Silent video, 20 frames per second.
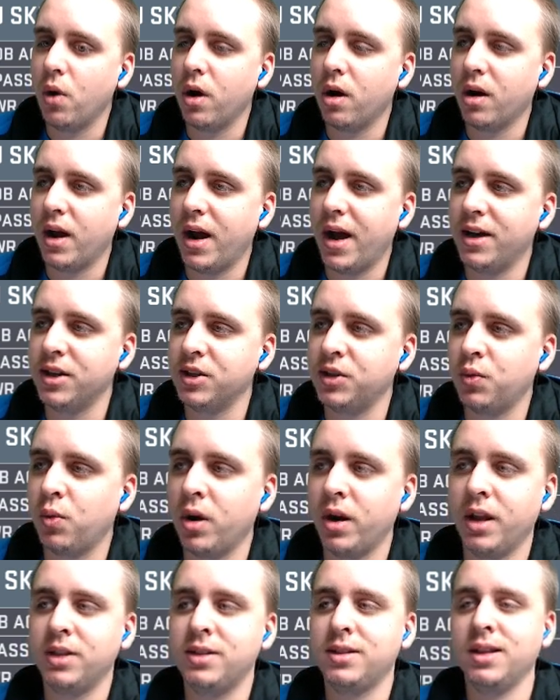whereas
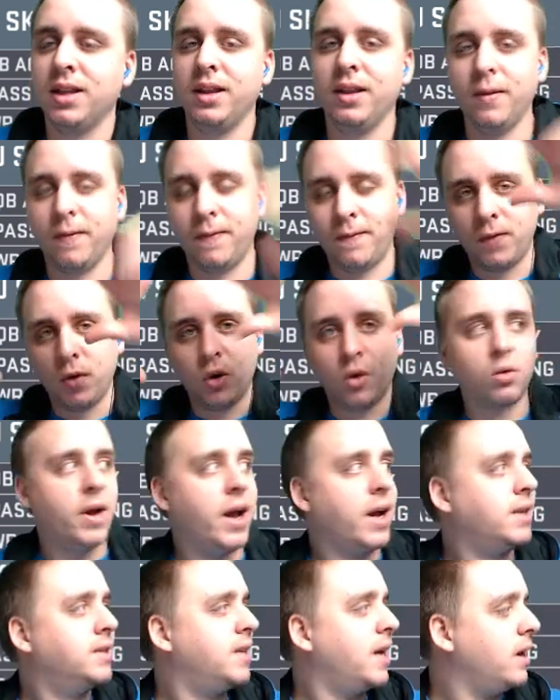when it's the full
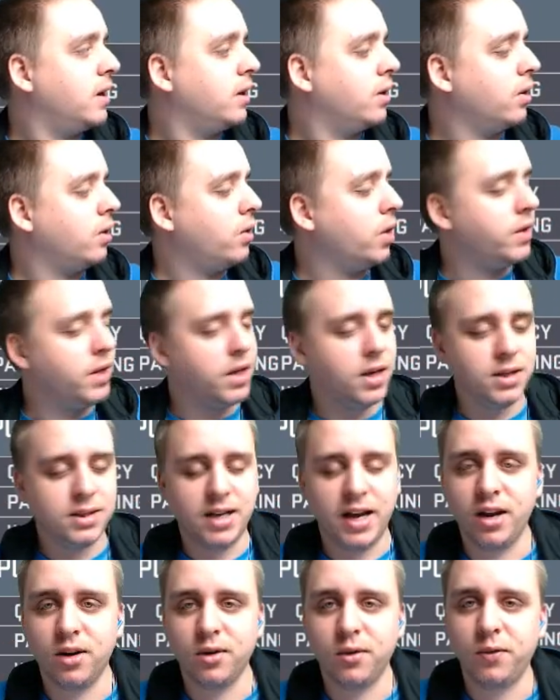rectangle in the
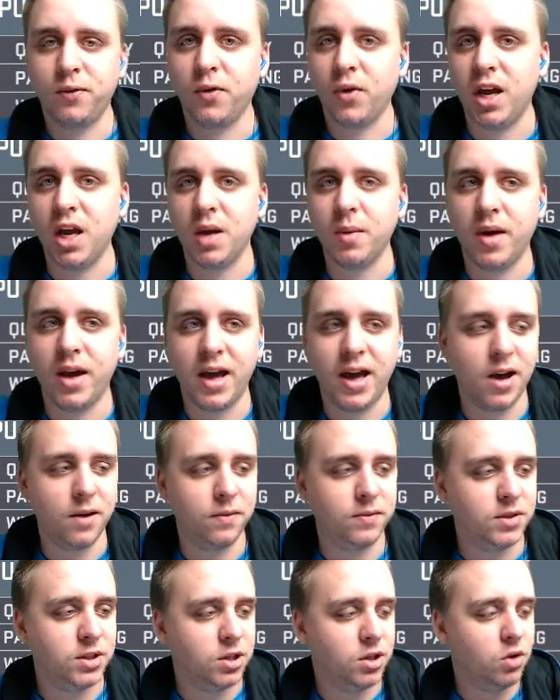entire frame, I
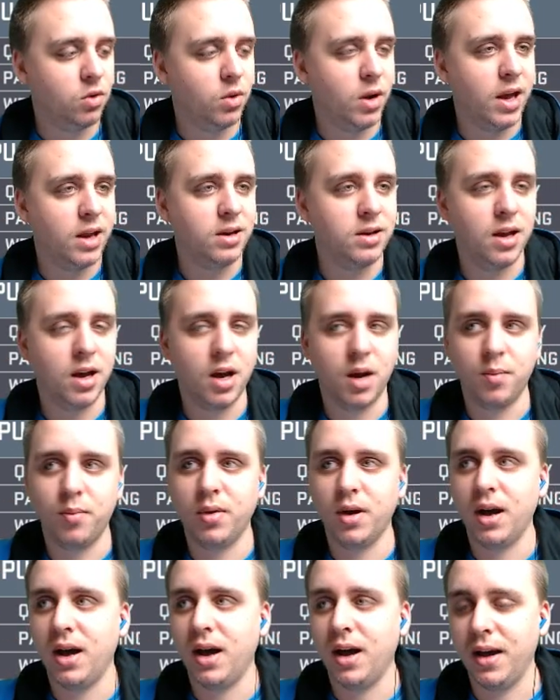have to end
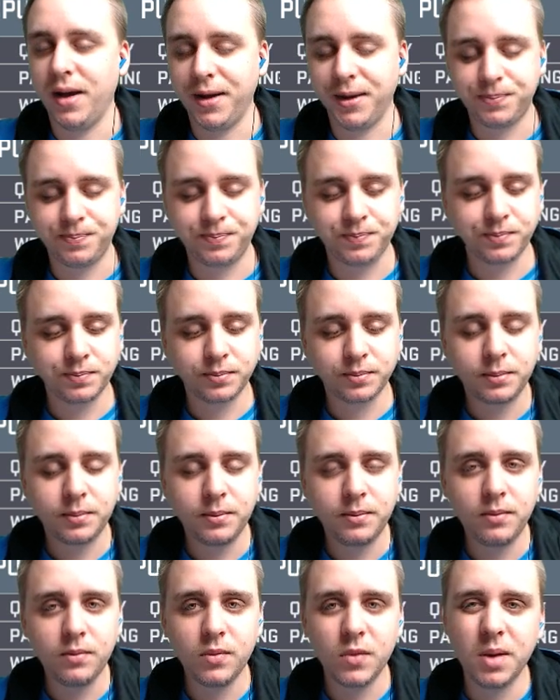up
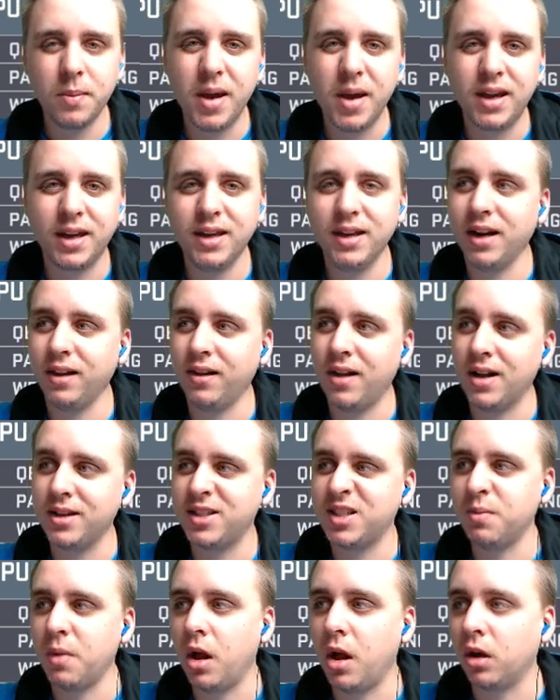making it a
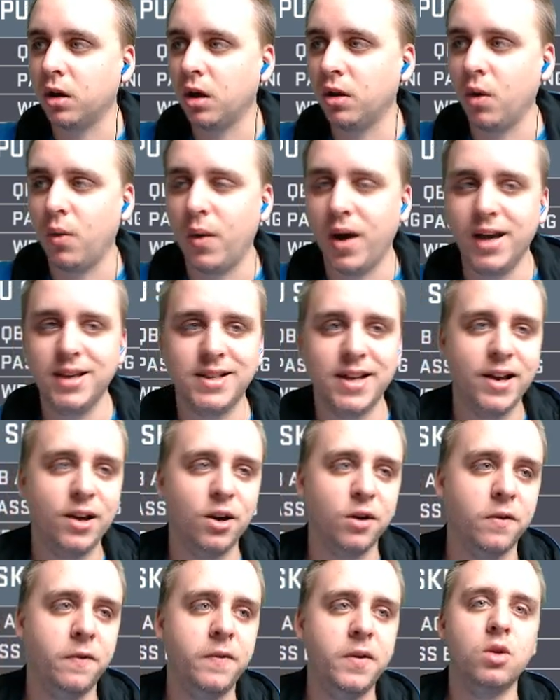lot smaller, otherwise I
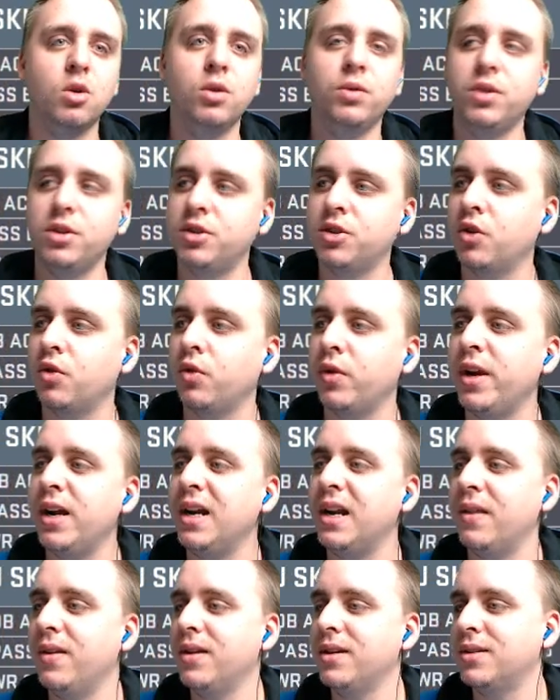interfere with the
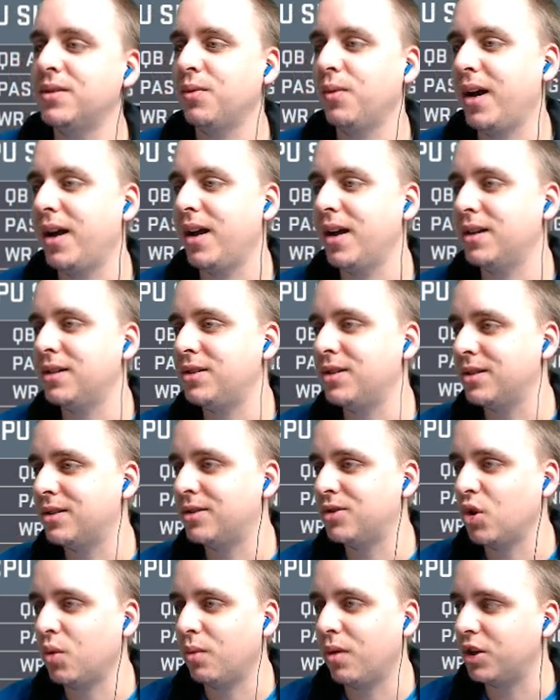screen, and this way it's
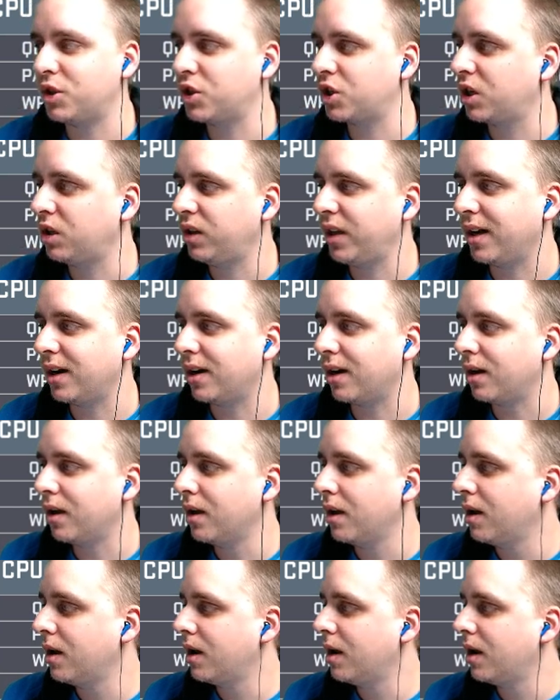just so much cleaner.